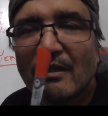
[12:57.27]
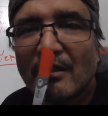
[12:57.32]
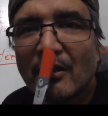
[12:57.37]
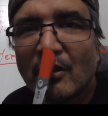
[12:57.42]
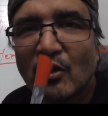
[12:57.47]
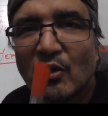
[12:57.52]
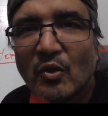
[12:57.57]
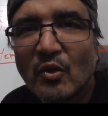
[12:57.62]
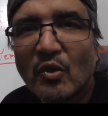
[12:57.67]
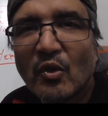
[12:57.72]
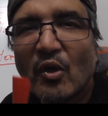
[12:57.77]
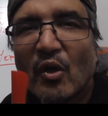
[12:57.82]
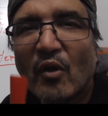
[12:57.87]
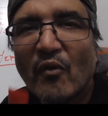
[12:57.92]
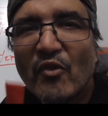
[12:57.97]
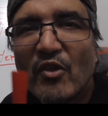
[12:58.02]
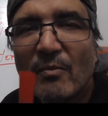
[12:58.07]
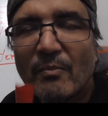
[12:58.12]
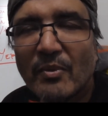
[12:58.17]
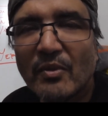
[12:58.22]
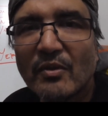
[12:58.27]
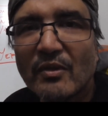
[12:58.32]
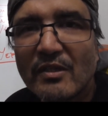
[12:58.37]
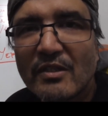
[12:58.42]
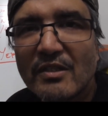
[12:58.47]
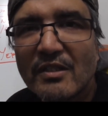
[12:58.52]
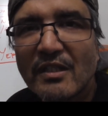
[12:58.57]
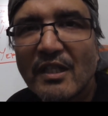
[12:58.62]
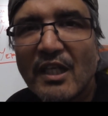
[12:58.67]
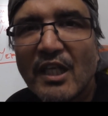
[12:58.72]
law on the
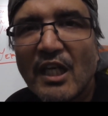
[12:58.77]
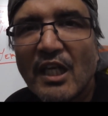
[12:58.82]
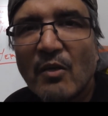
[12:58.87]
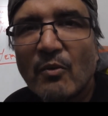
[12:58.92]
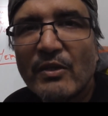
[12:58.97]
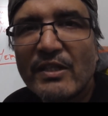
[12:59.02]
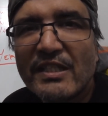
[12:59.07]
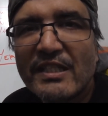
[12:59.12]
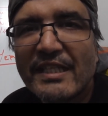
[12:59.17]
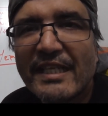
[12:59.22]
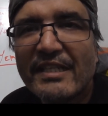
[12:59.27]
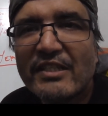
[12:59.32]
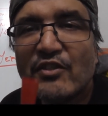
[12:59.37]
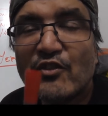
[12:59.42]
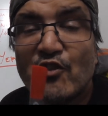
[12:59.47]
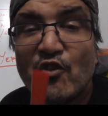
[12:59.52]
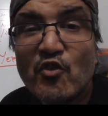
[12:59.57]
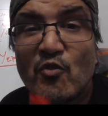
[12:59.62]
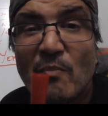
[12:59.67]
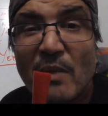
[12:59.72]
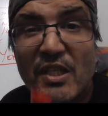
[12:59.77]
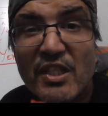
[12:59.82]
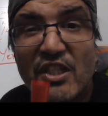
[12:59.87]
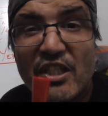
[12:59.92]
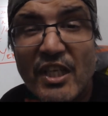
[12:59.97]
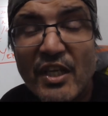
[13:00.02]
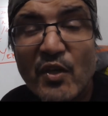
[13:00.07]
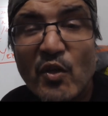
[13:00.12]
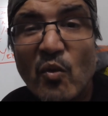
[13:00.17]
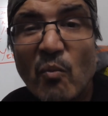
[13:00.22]
books which says you must
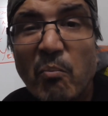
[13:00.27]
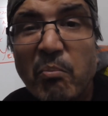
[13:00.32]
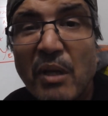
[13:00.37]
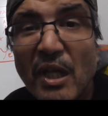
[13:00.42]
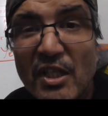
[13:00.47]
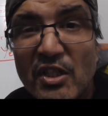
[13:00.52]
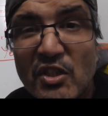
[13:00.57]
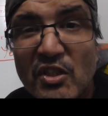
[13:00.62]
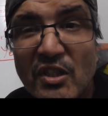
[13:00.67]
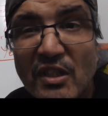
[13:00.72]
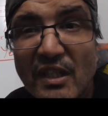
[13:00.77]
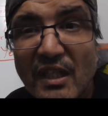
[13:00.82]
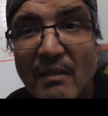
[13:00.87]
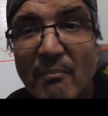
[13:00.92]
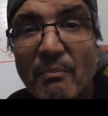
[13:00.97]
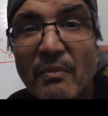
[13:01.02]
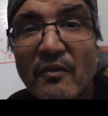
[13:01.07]
check your blood sugar